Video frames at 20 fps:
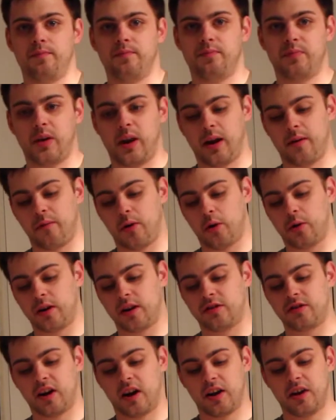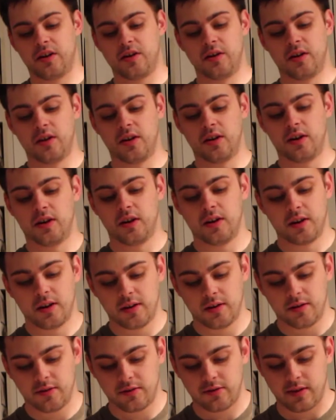that I've already done.
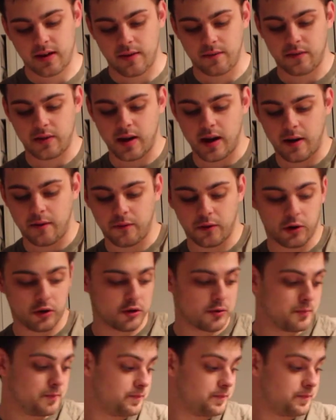Save the effort.